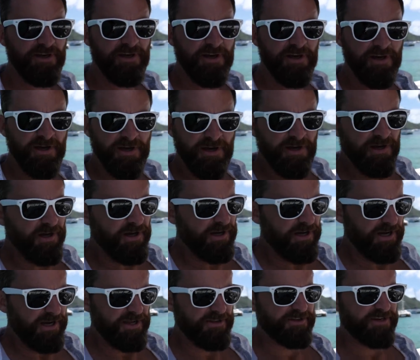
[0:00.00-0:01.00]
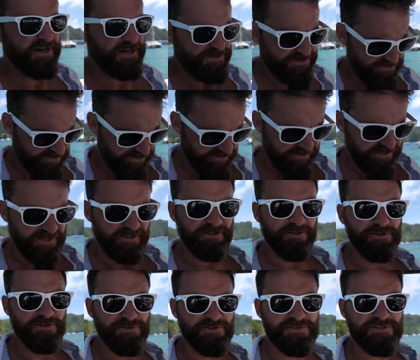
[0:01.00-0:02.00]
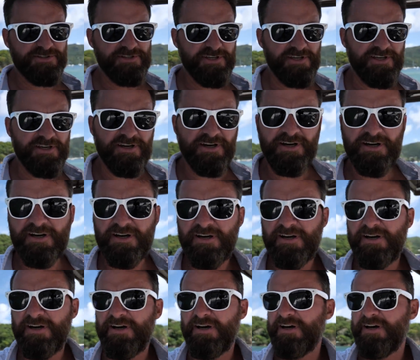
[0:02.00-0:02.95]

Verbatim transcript: And the guys are gonna let loose the, uh,